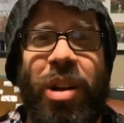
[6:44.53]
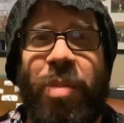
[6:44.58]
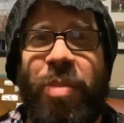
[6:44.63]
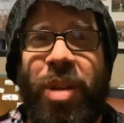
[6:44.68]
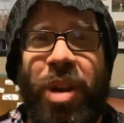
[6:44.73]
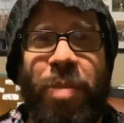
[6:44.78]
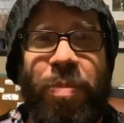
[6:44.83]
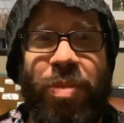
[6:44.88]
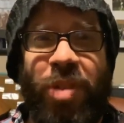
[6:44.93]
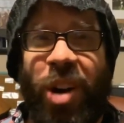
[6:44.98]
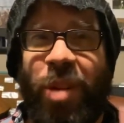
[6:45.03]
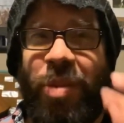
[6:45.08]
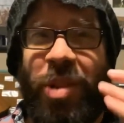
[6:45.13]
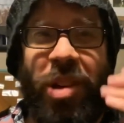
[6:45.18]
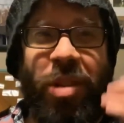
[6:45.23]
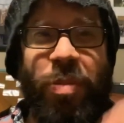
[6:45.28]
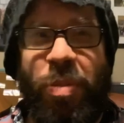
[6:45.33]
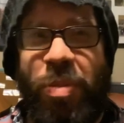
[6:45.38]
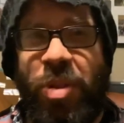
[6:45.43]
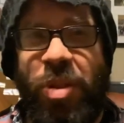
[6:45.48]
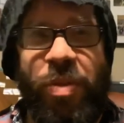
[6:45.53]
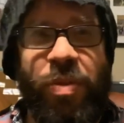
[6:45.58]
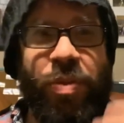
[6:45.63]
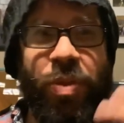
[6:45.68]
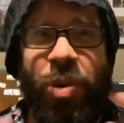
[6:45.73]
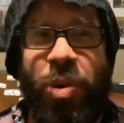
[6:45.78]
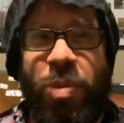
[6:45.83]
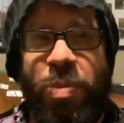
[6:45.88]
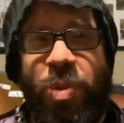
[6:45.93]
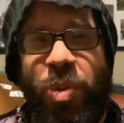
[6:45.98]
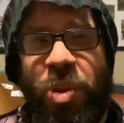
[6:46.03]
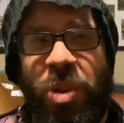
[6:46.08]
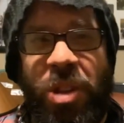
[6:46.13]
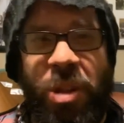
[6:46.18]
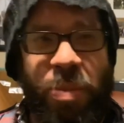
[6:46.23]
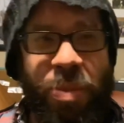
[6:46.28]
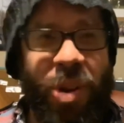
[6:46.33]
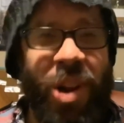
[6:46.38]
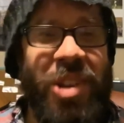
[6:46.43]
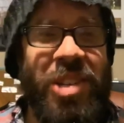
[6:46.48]
I mean, I'm probably going to remember the food more than the
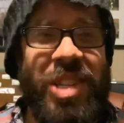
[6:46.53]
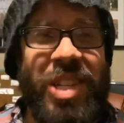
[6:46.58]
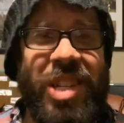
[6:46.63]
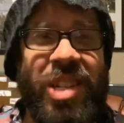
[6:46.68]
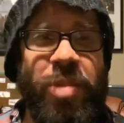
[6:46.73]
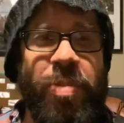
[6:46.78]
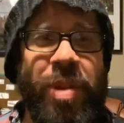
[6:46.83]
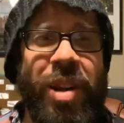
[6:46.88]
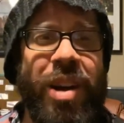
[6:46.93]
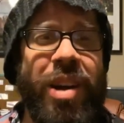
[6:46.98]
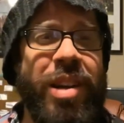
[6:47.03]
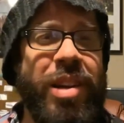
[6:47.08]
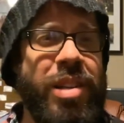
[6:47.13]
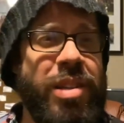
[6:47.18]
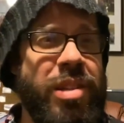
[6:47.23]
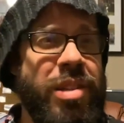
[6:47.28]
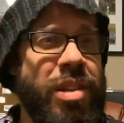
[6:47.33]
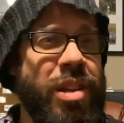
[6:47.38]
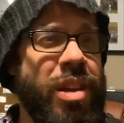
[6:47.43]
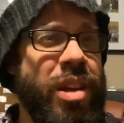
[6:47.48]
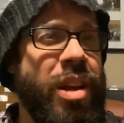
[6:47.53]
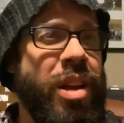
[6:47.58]
presents, to be honest.